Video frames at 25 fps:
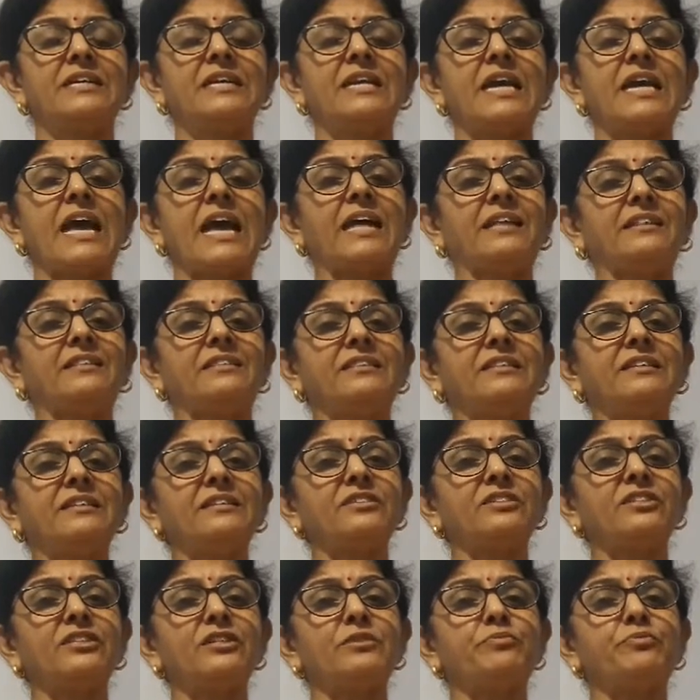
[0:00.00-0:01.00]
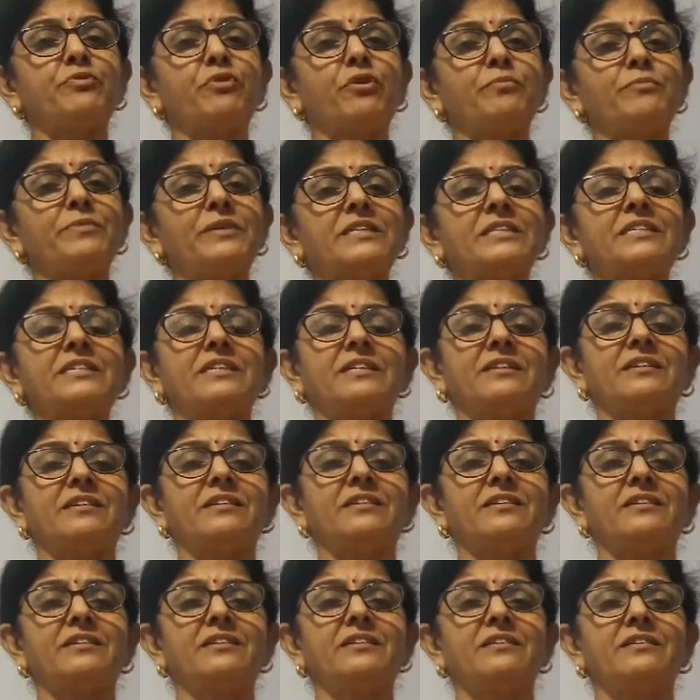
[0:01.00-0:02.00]
and this deformity
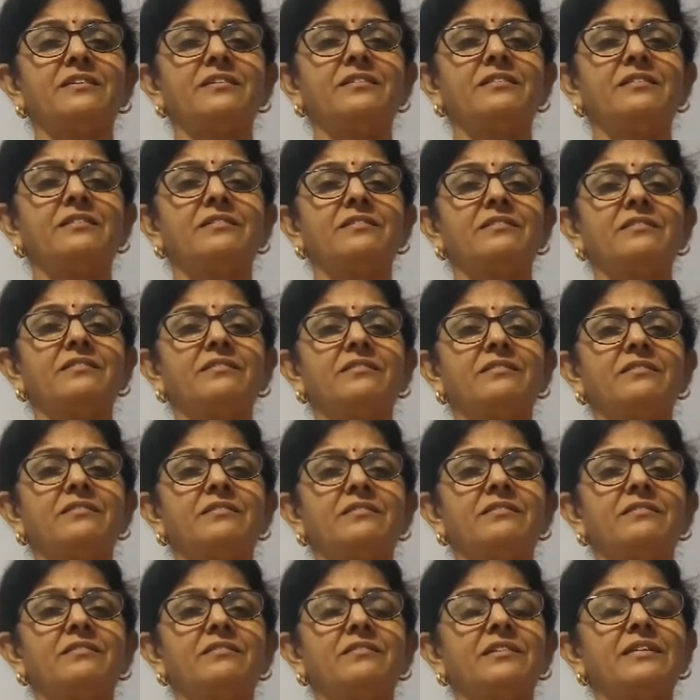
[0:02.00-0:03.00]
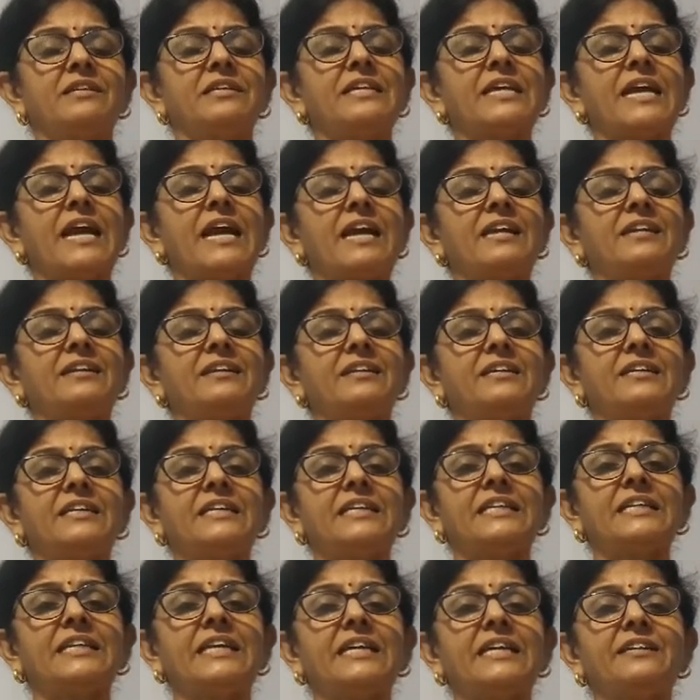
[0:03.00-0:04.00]
he had
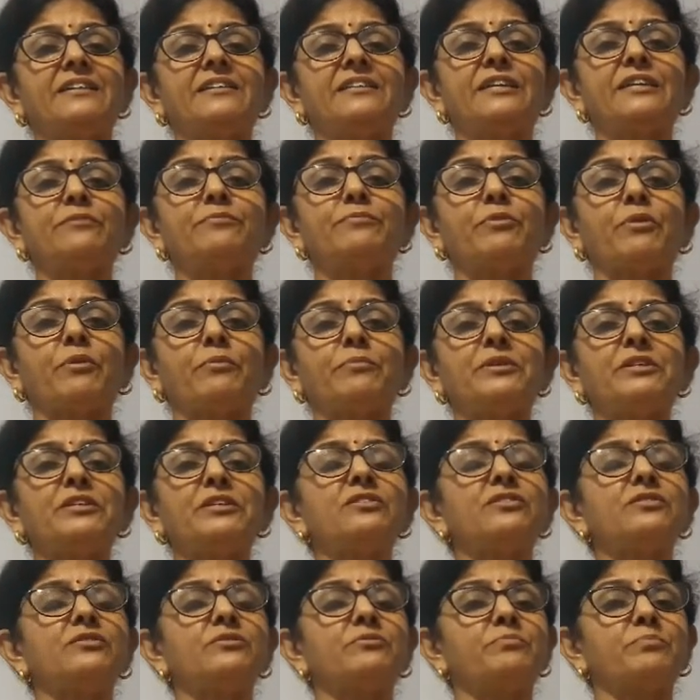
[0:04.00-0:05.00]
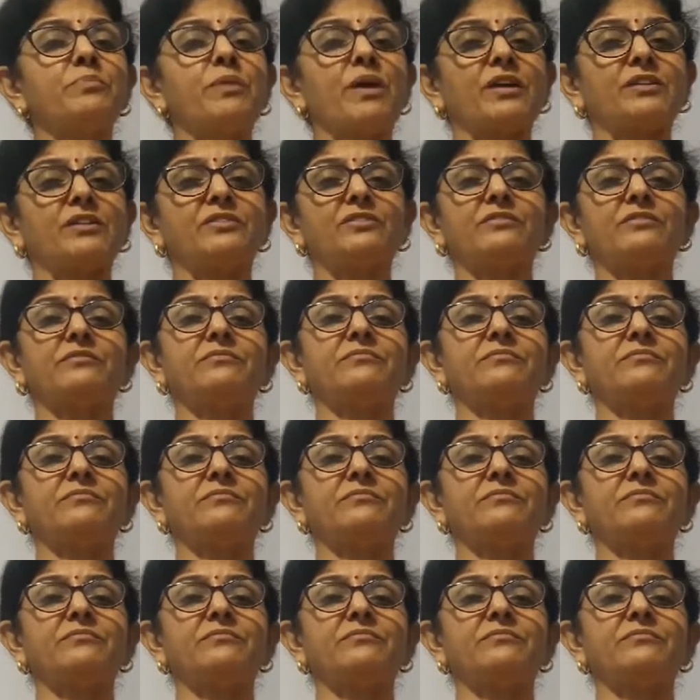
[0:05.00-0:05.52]
inherited from his father.